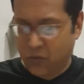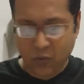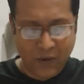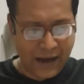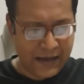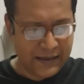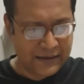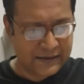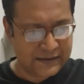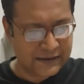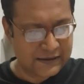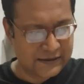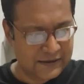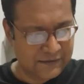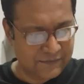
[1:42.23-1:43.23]
why
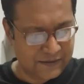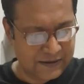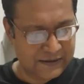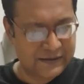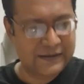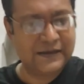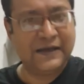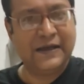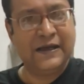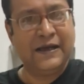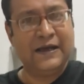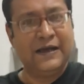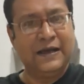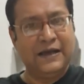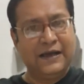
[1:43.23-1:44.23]
such difference?
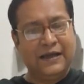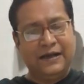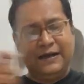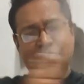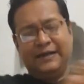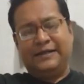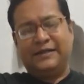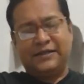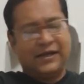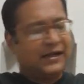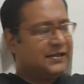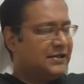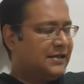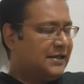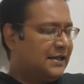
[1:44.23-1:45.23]
Let's
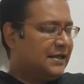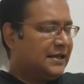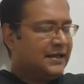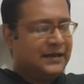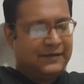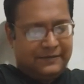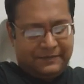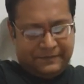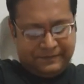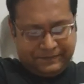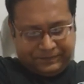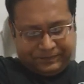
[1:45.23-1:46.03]
charge it again.